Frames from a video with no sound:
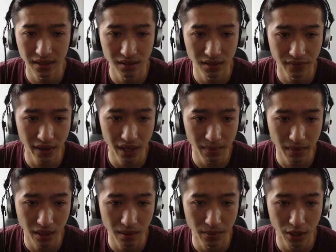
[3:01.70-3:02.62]
to develop
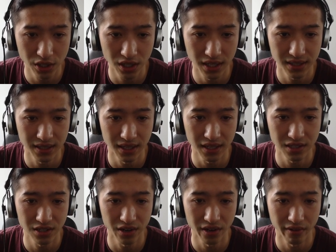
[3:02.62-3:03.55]
and commercialize the next
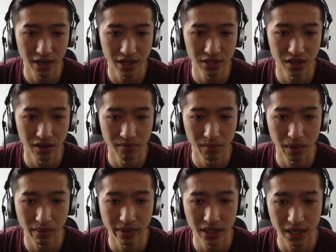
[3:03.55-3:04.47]
generation of
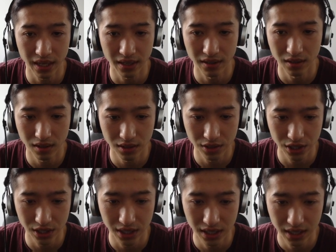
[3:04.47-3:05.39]
memory
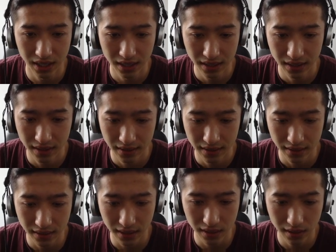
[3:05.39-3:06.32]
technology.
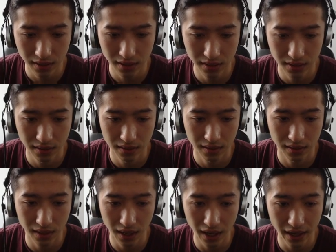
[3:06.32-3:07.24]
So
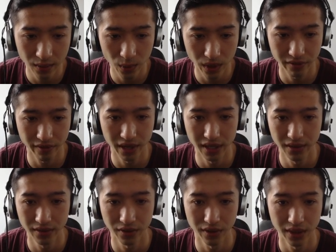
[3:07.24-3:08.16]
I had a quick read
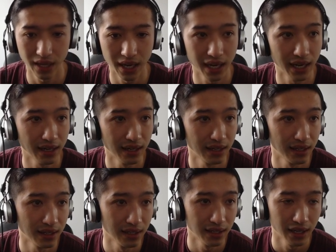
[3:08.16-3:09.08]
through that,
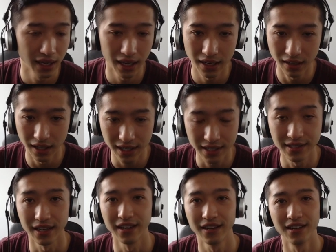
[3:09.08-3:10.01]
and like I
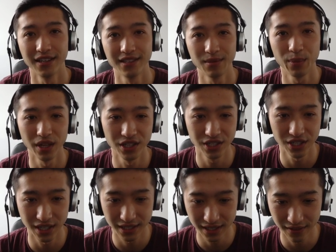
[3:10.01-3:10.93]
said, guys,
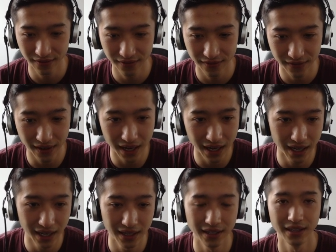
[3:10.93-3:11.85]
apologize if
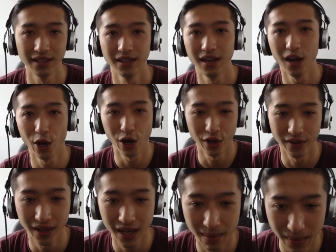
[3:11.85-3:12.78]
I
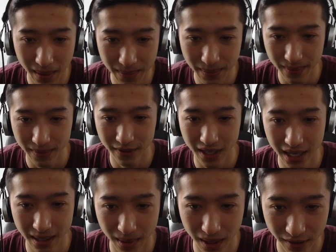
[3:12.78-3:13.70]
don't come
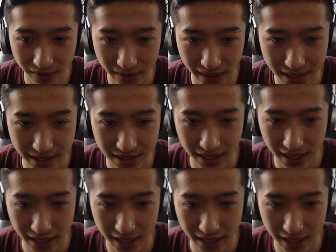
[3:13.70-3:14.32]
off as